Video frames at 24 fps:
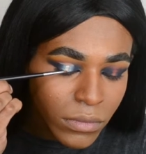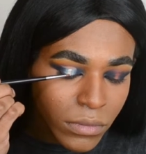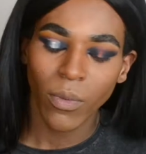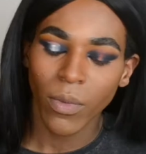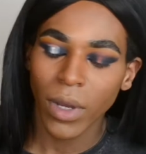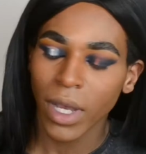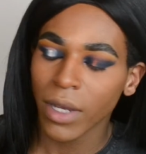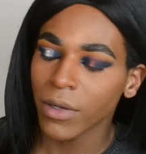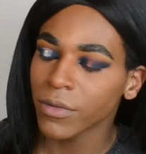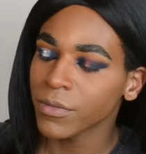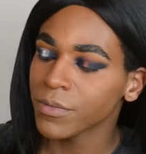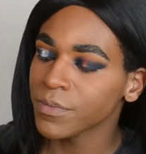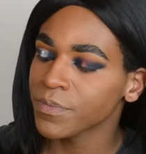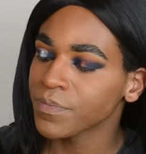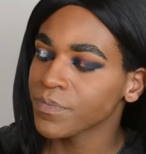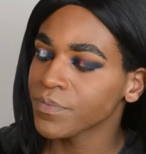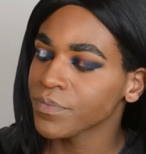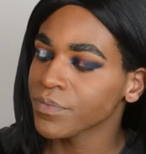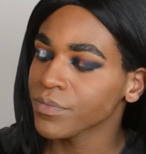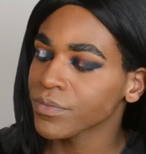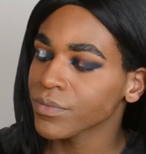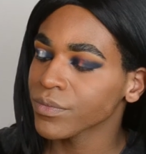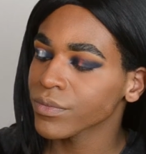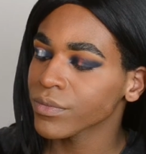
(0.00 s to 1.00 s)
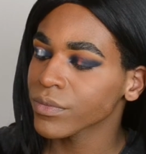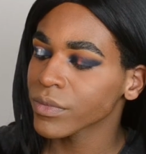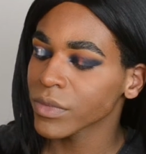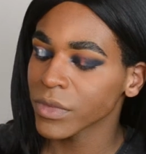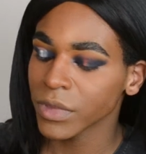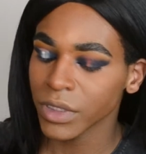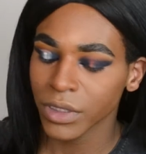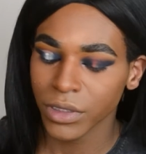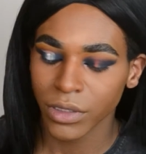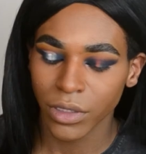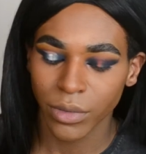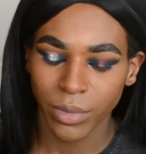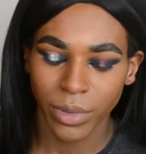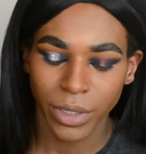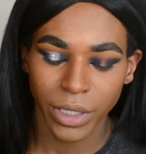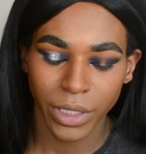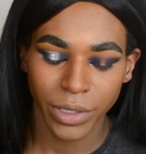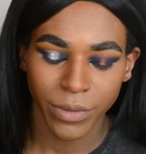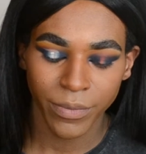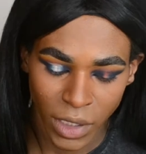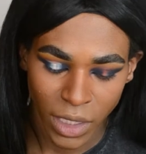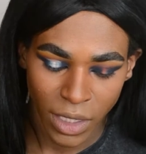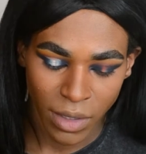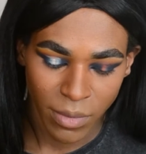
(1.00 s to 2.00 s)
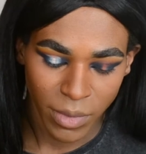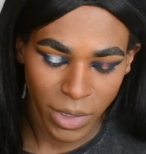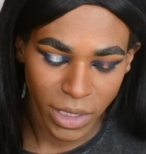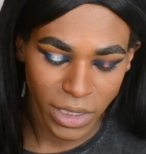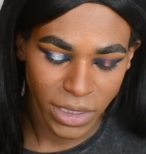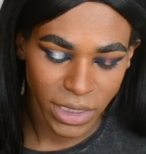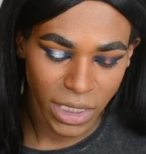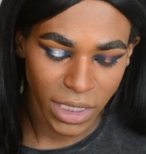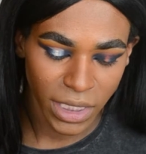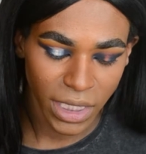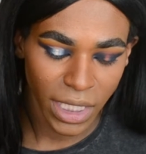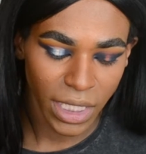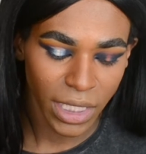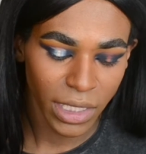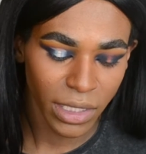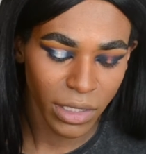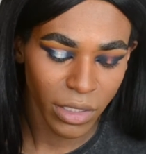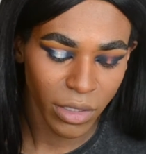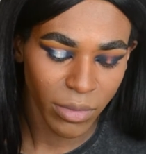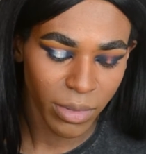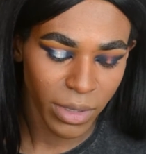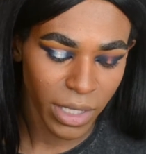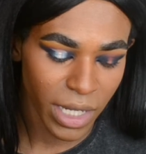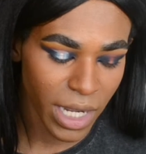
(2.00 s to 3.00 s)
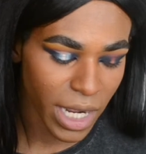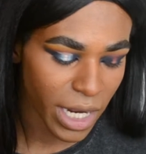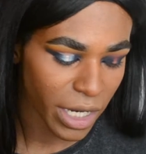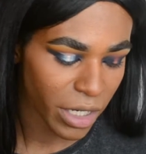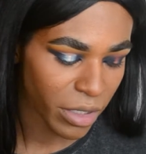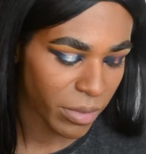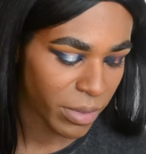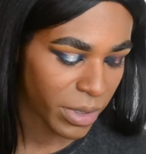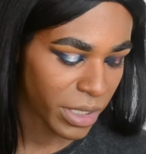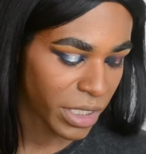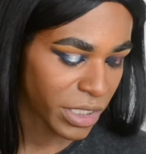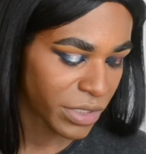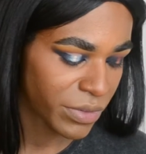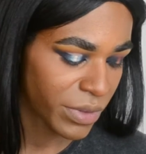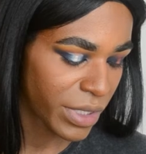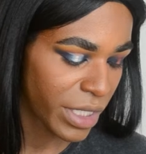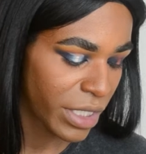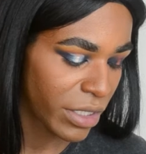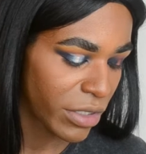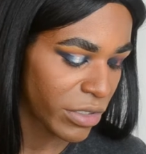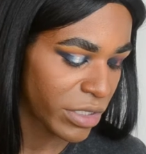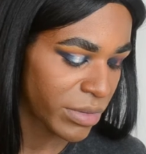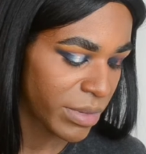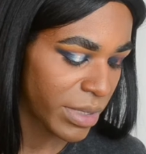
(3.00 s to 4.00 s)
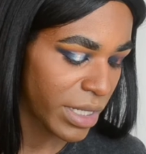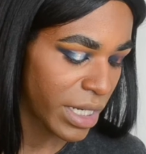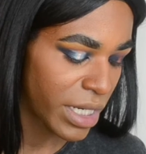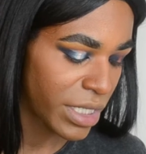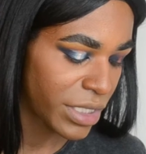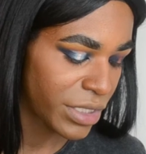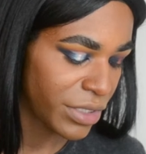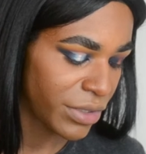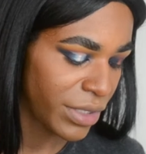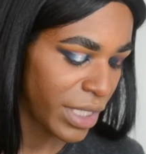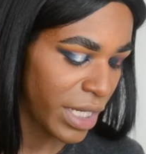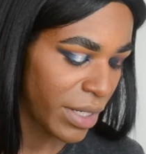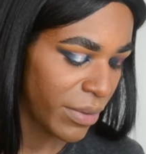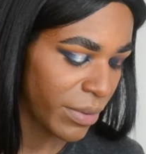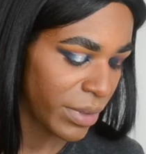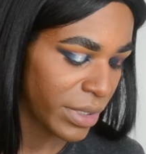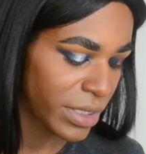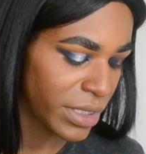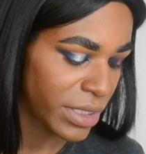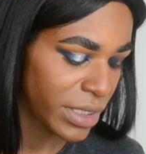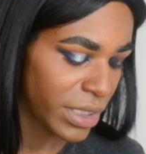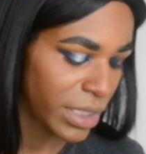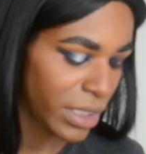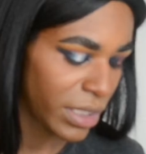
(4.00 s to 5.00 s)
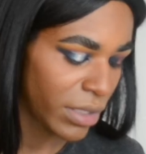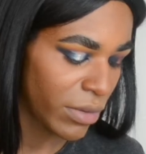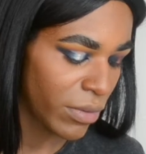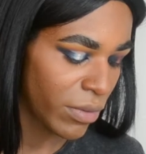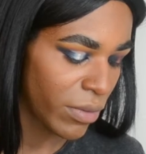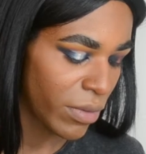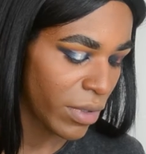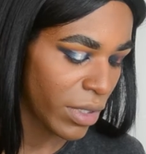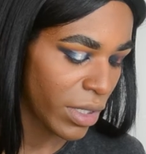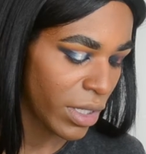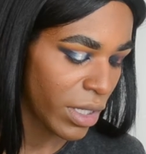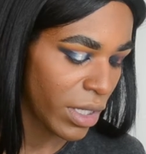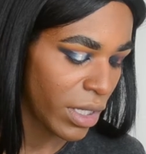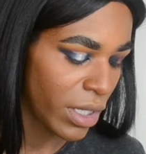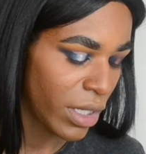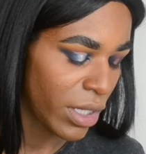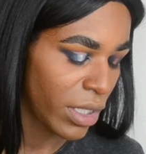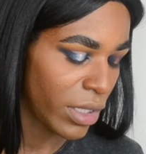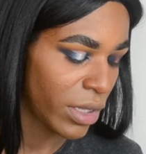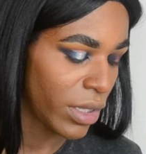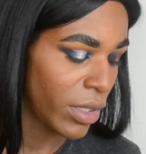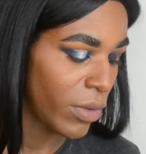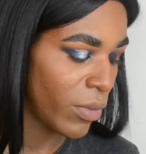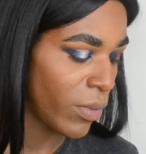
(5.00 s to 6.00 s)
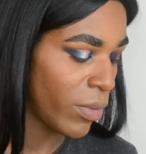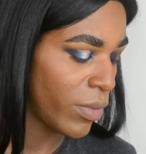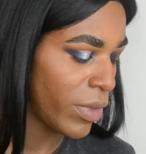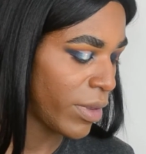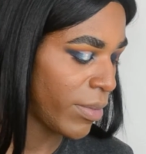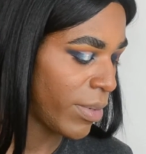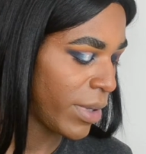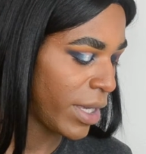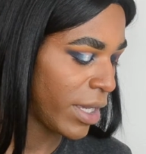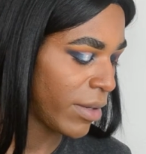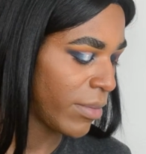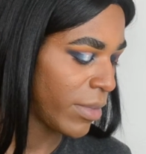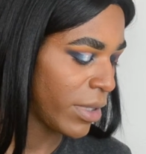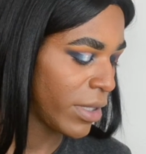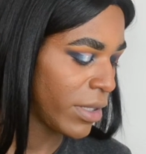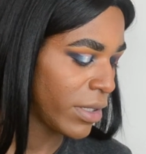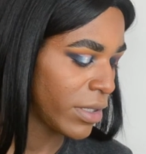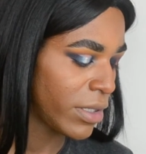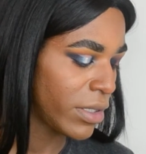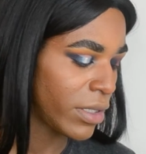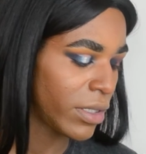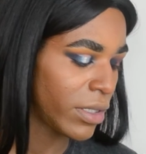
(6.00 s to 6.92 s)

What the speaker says: wow, it's so pretty. I'm gonna take that a little bit higher because when I close my eyes, you can't really see the pigment.